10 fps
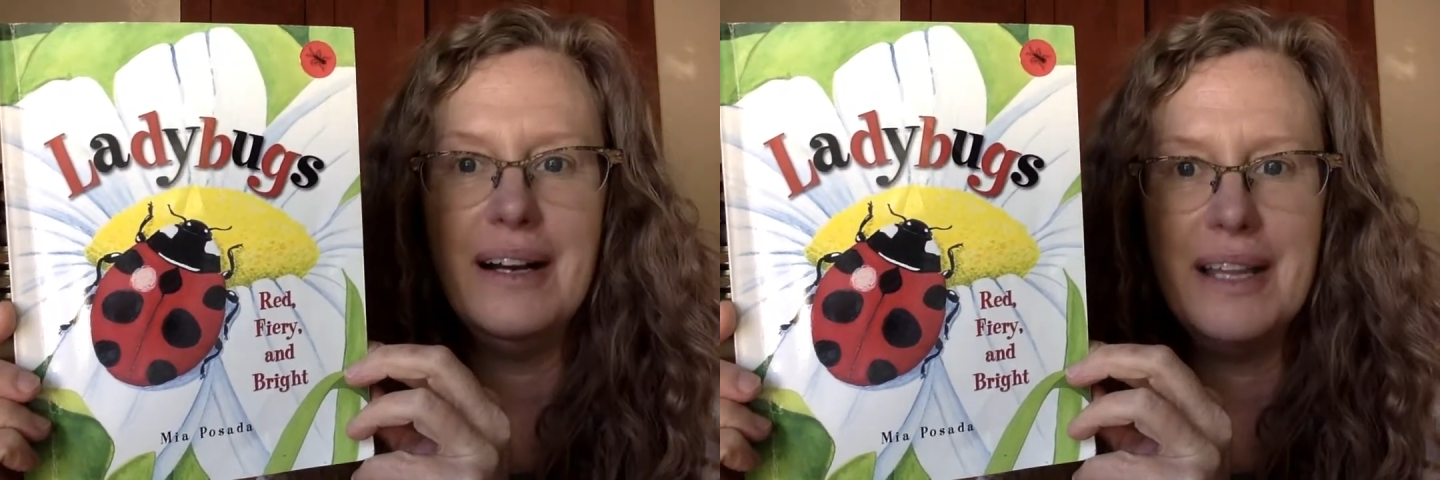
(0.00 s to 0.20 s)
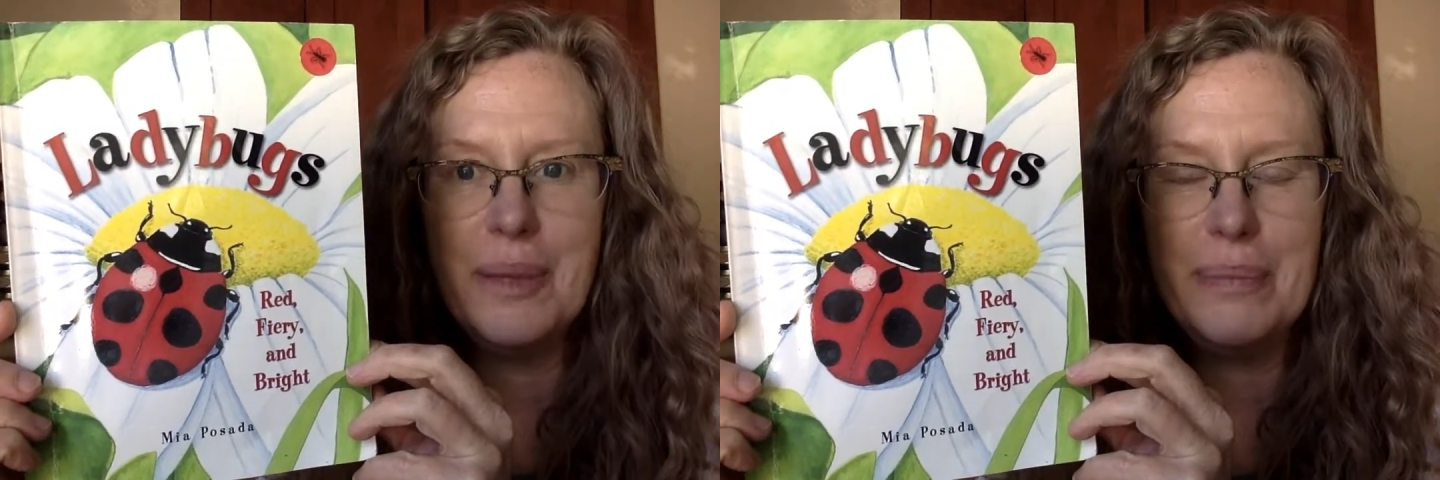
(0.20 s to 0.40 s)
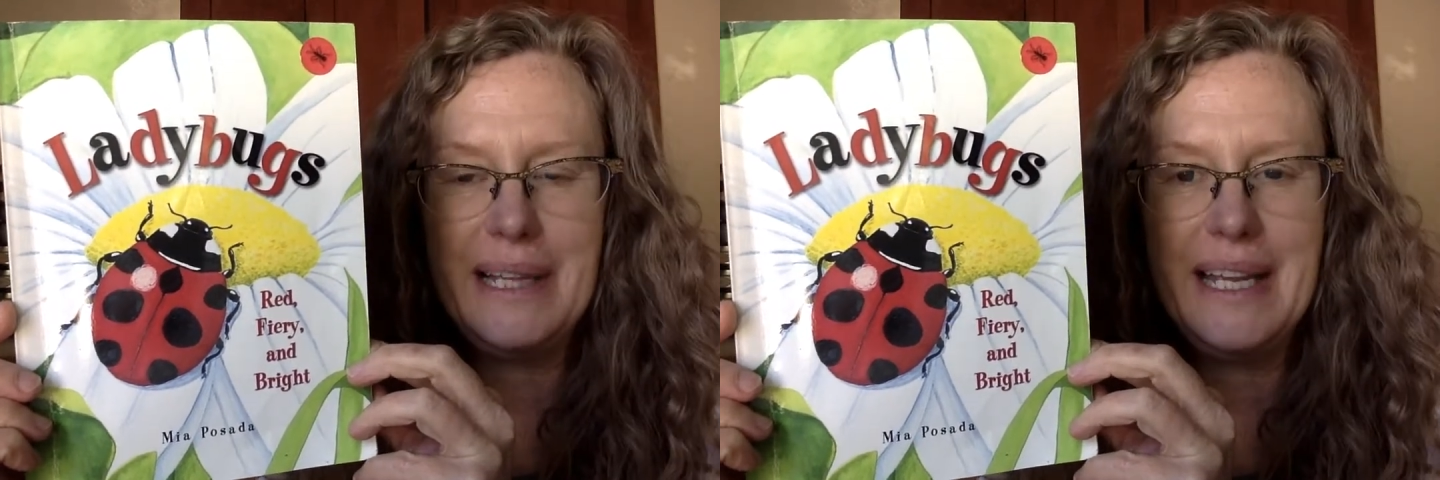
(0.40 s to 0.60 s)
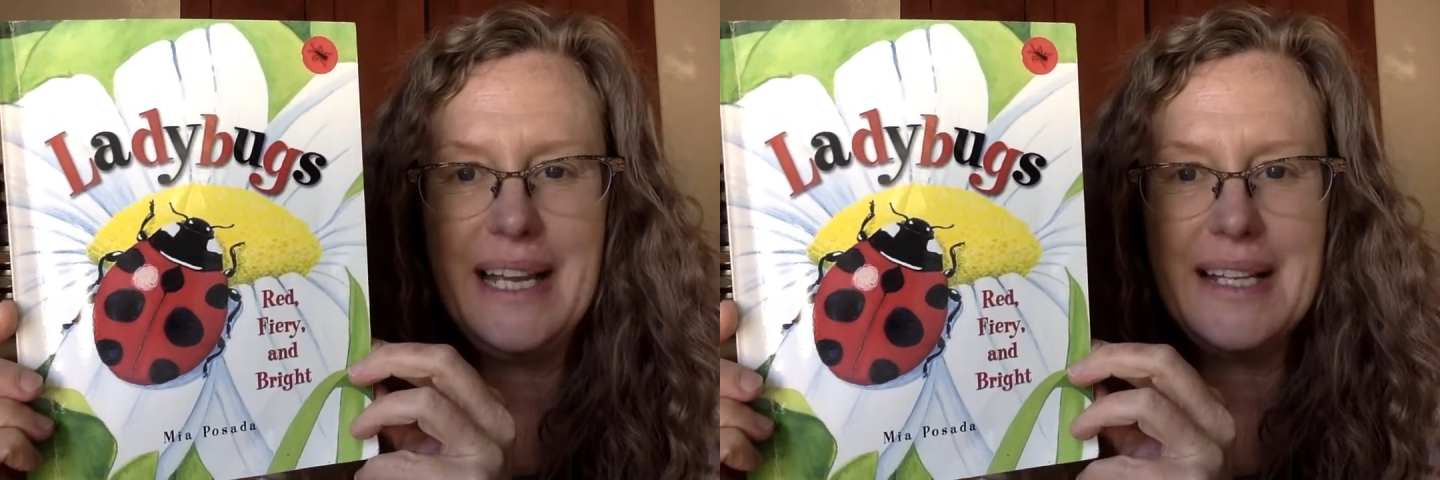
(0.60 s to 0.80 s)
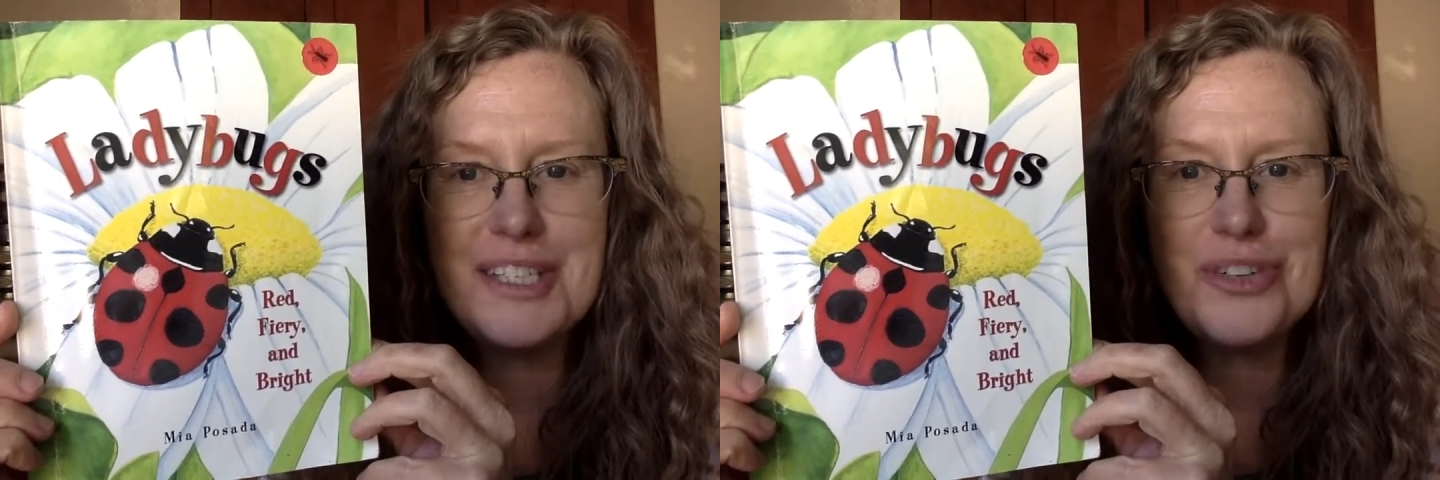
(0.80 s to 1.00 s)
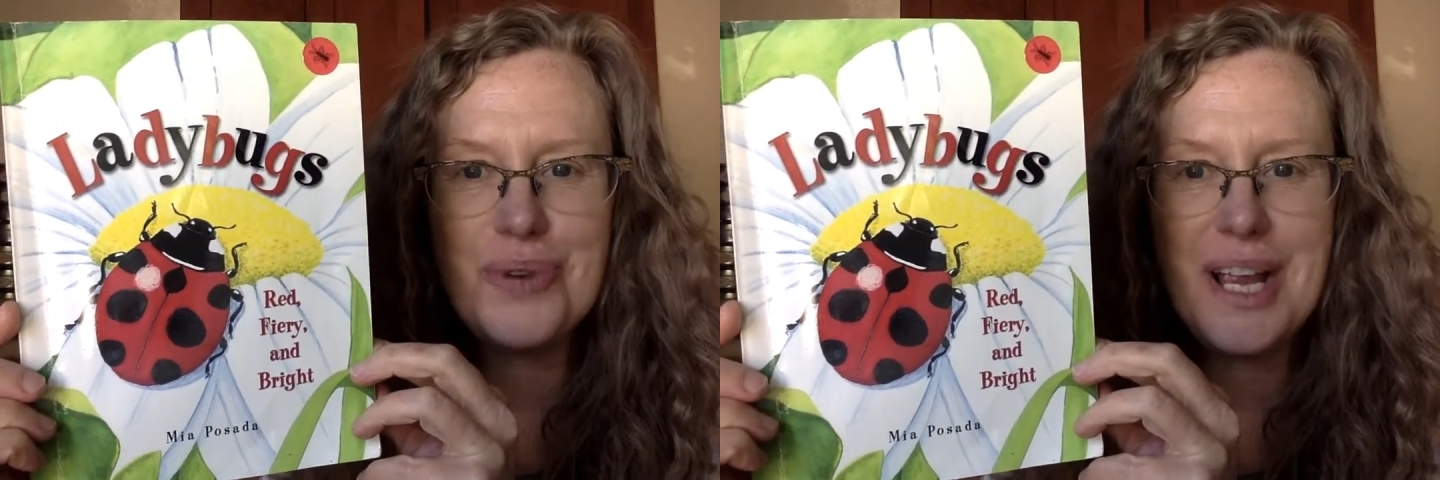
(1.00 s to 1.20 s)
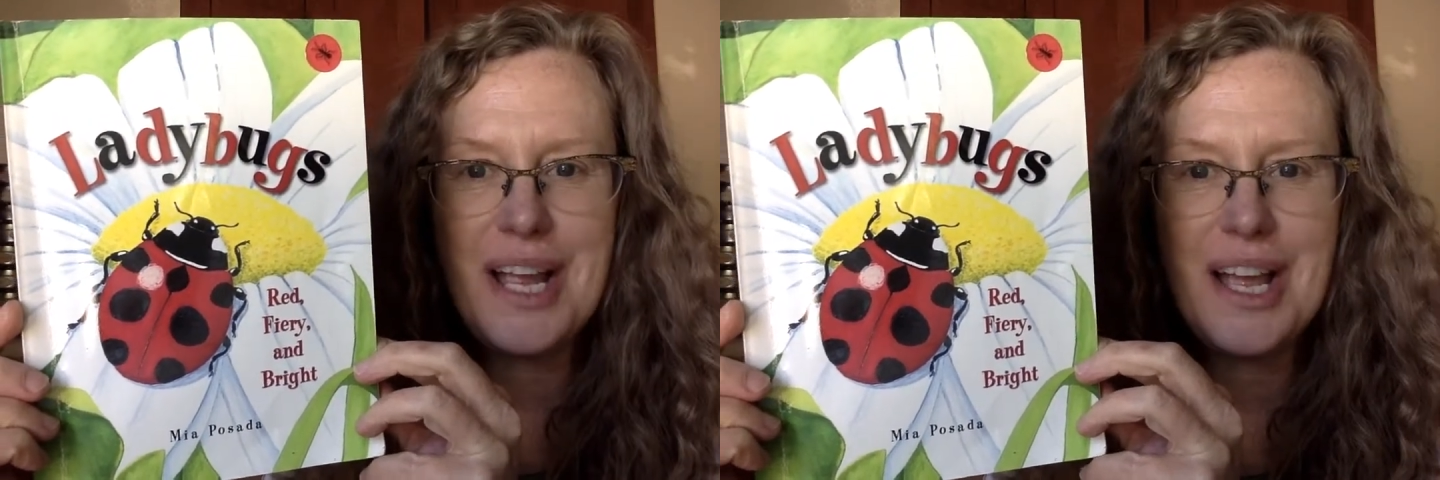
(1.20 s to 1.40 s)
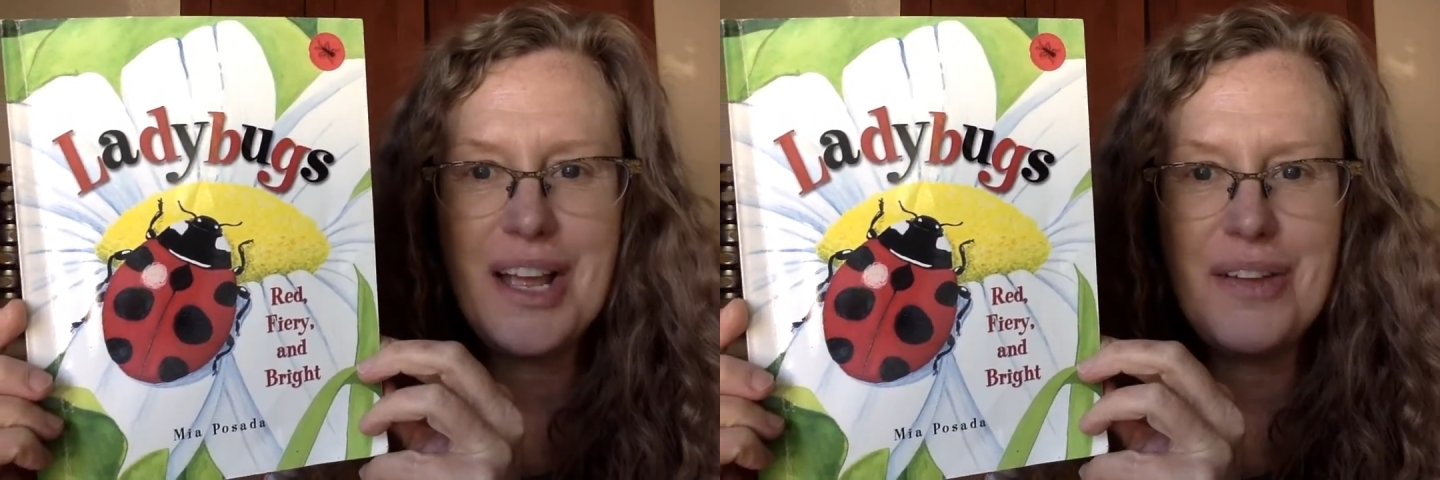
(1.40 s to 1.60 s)
on the plants
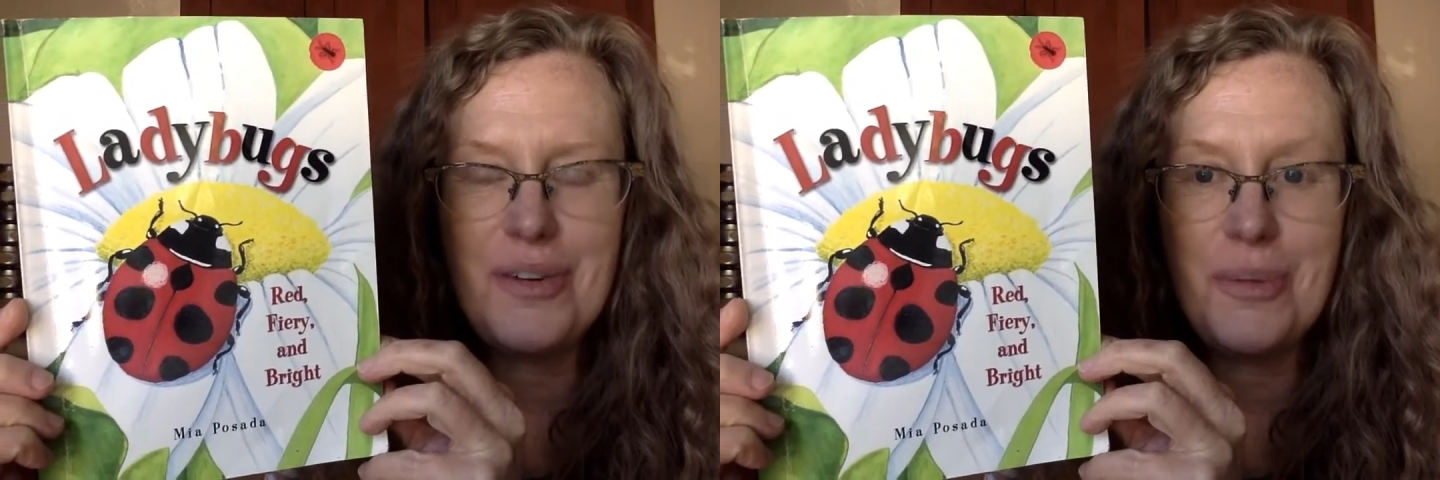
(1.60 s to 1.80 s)
around,